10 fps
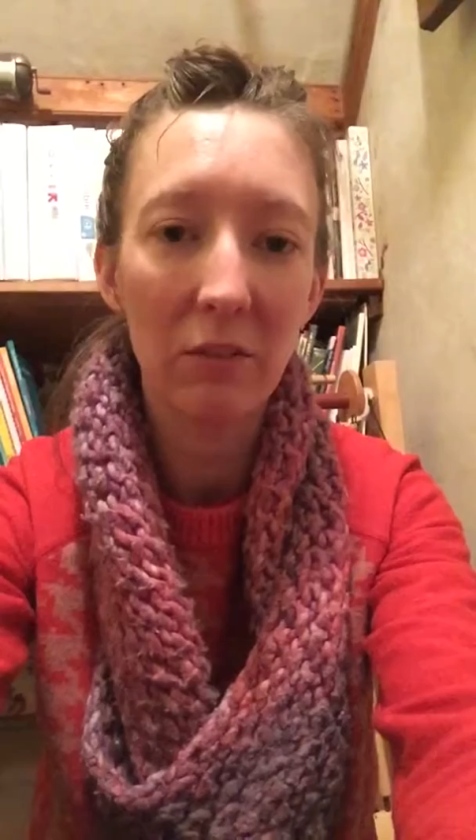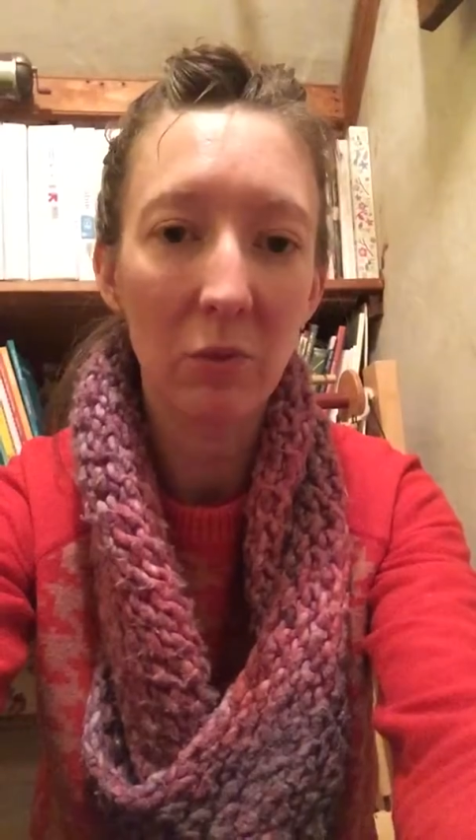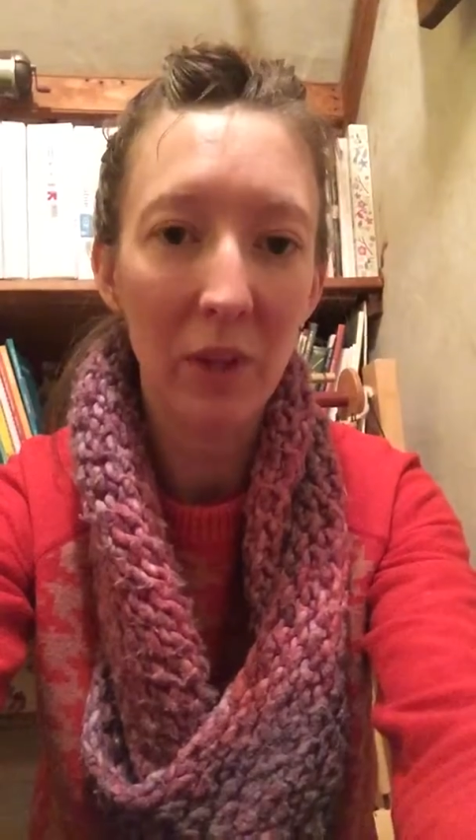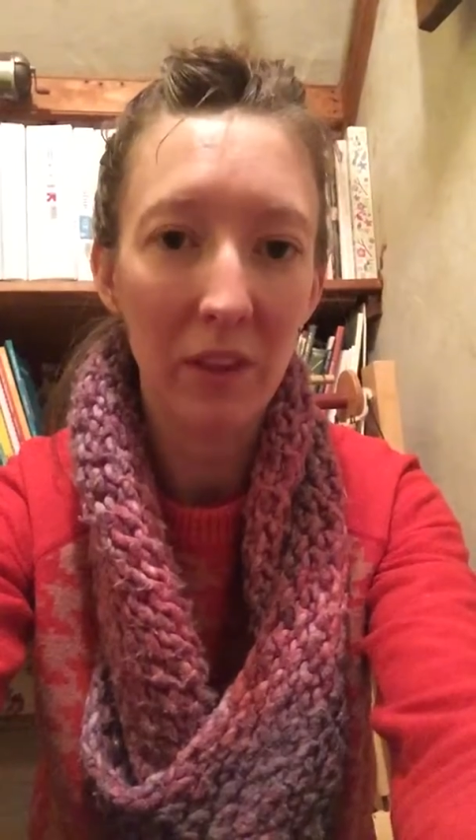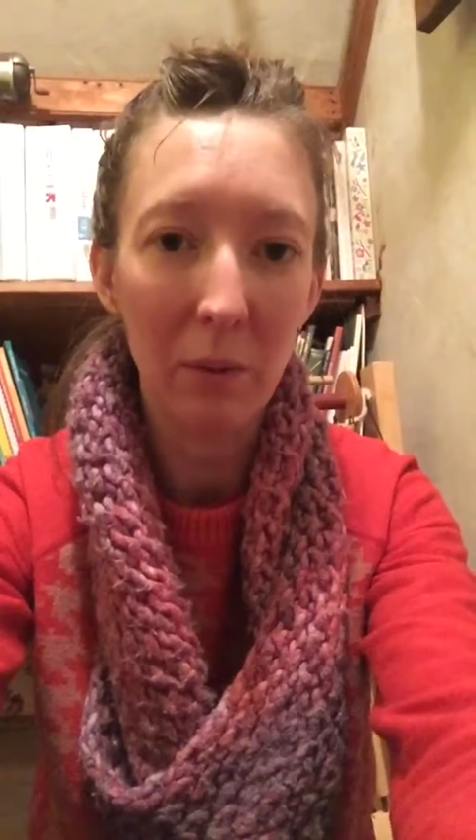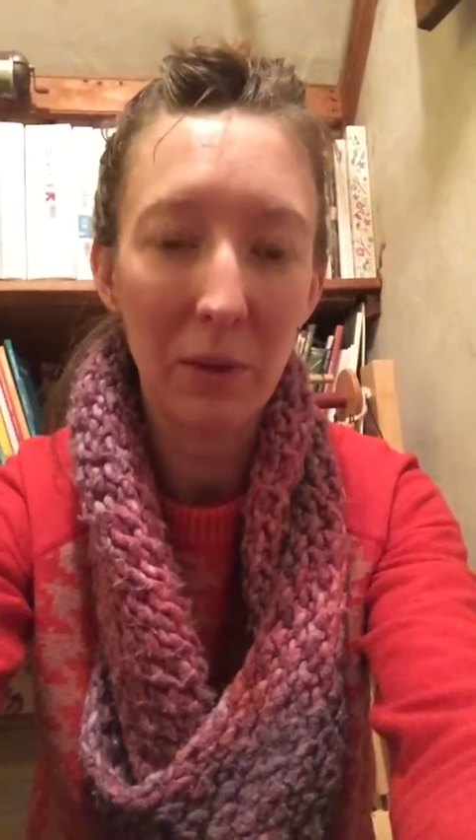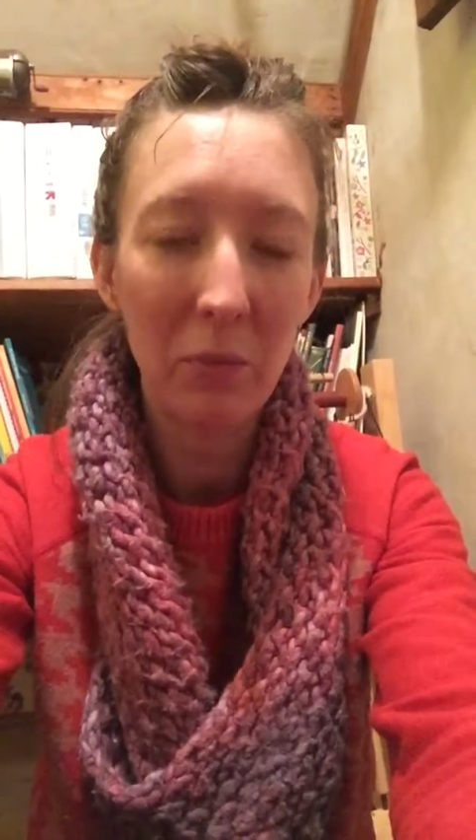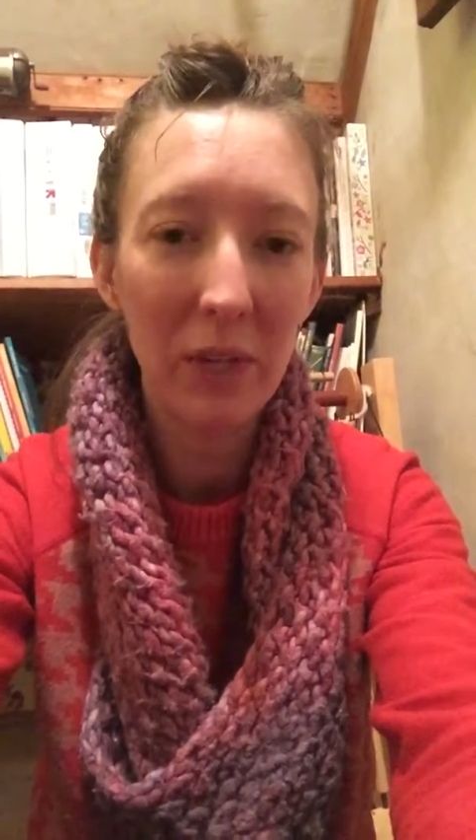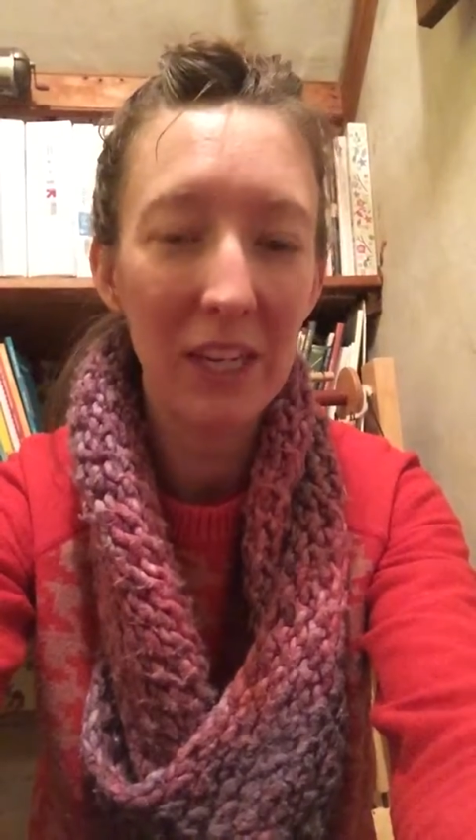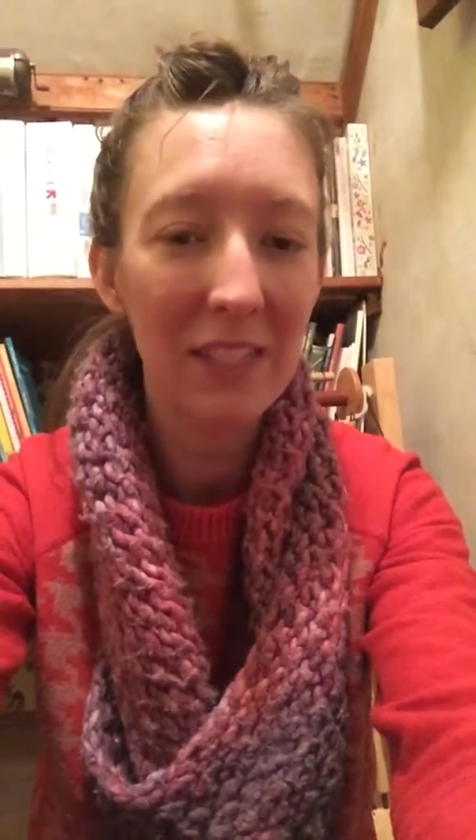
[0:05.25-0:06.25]
of rhythm and
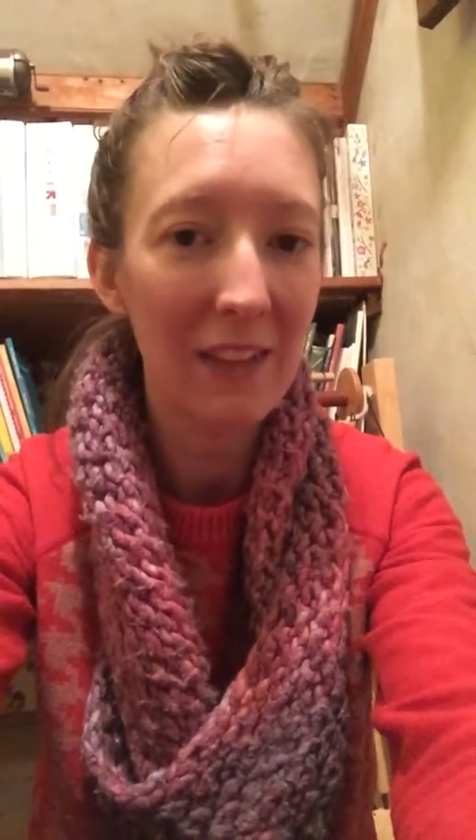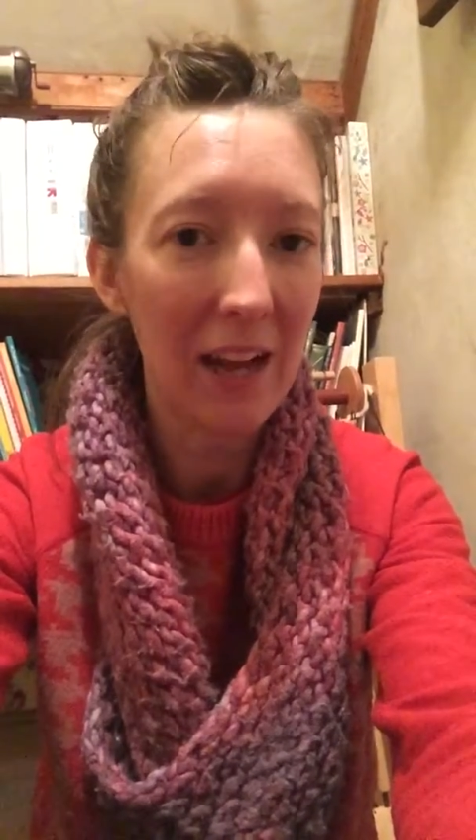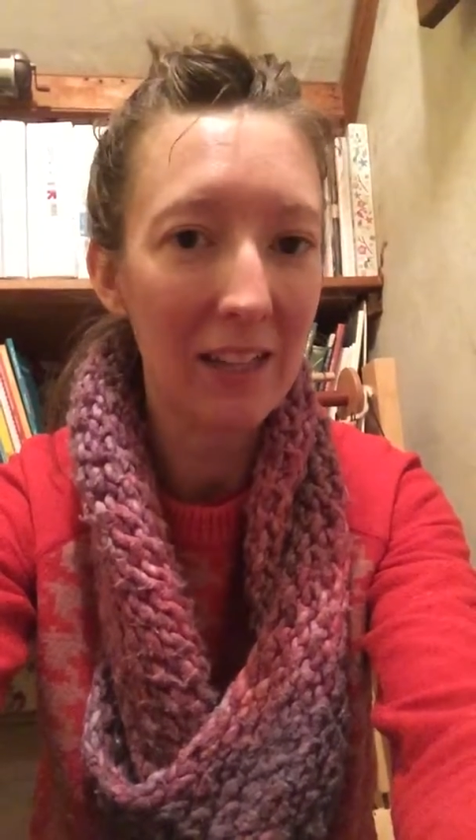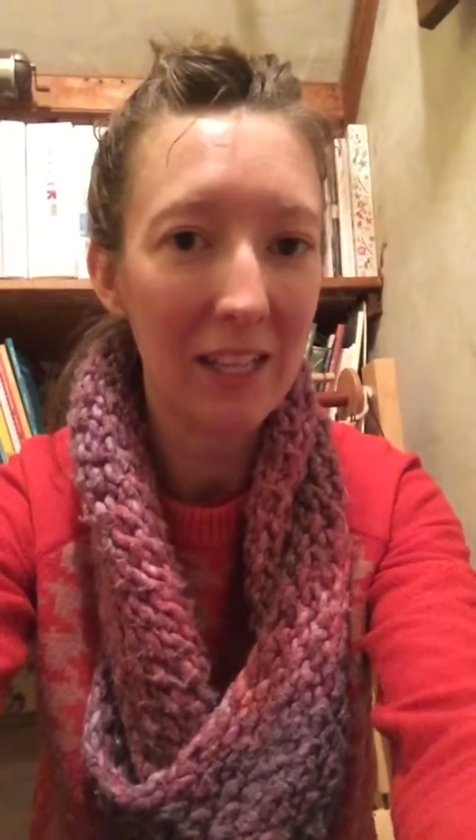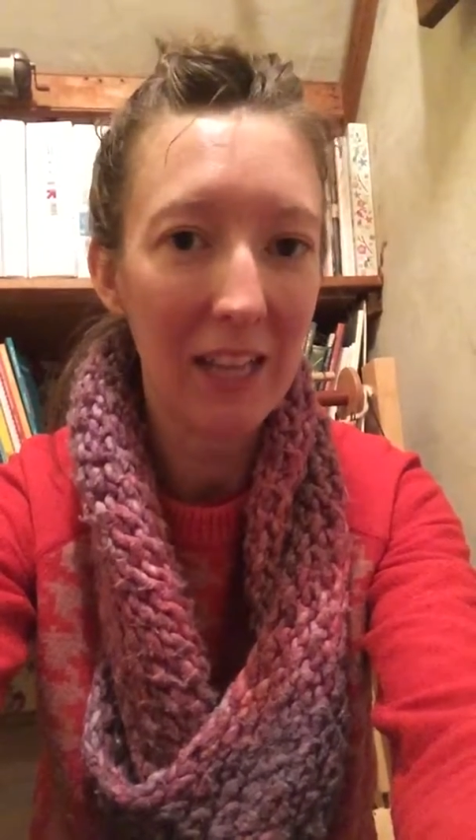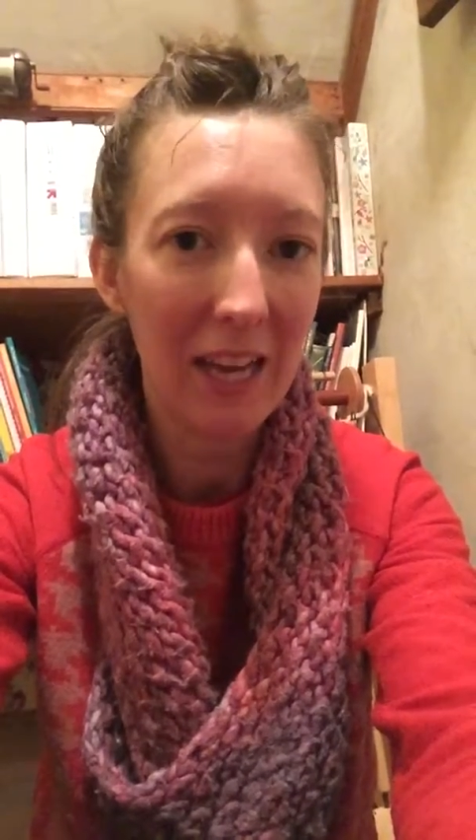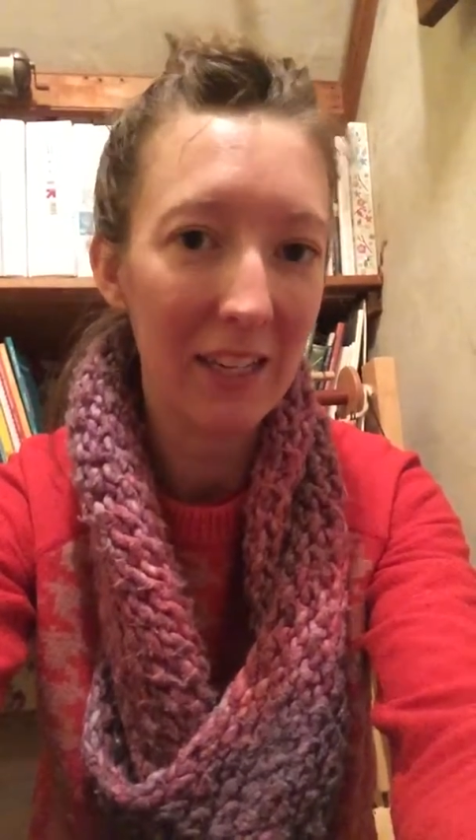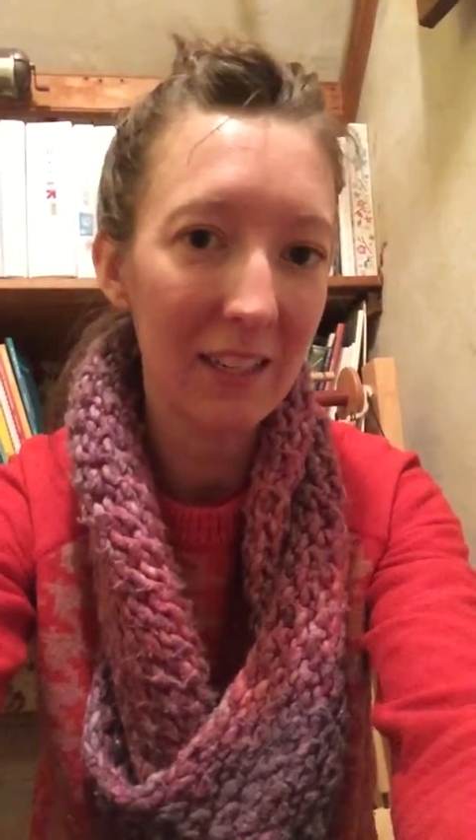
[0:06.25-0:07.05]
what exactly that